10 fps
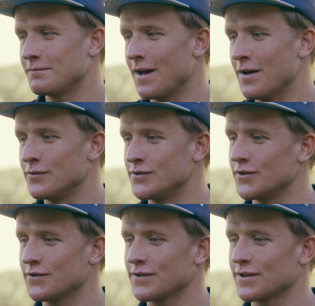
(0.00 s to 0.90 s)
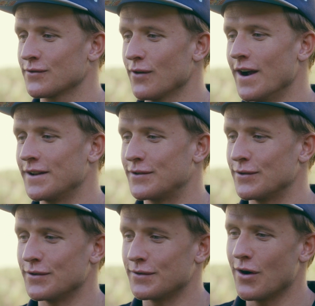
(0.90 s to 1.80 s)
I was just trying
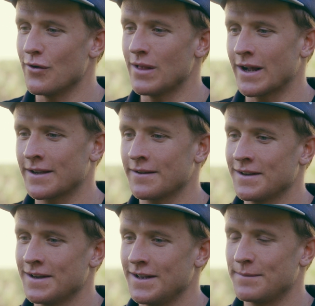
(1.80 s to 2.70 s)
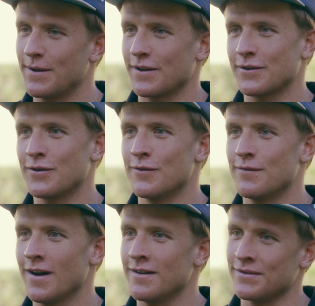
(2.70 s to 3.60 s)
to go like, it's better to go
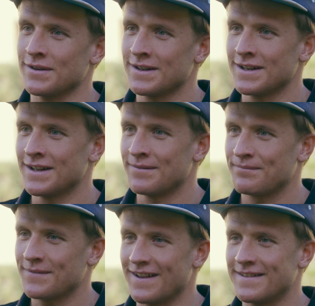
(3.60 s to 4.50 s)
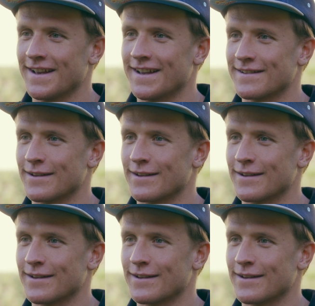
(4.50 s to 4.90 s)
5-10 seconds